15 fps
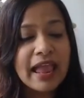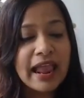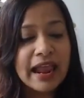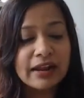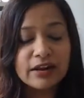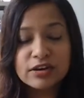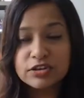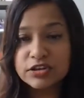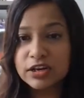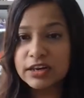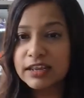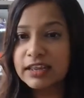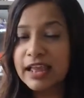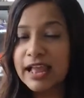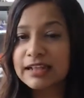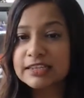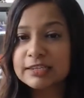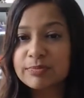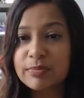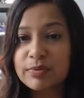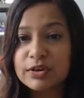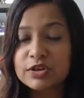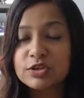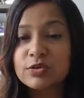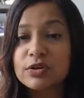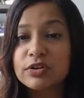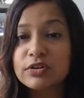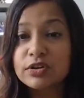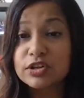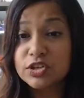energetic and spiritual
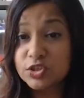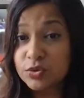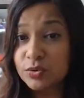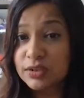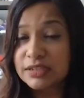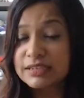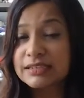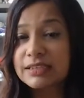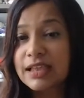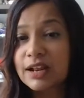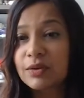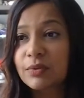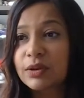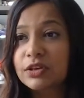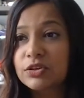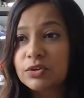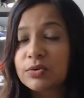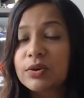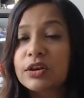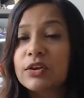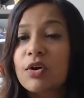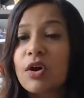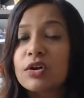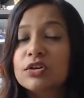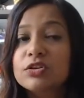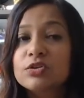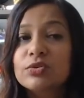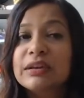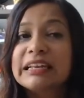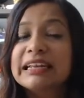rituals that we do in order
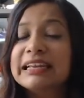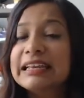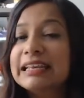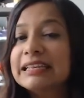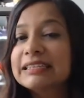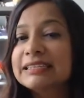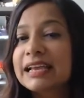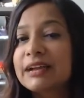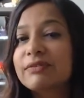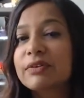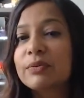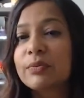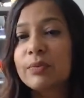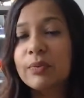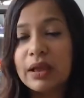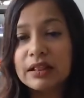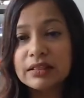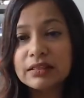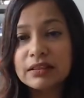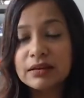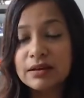to increase our wealth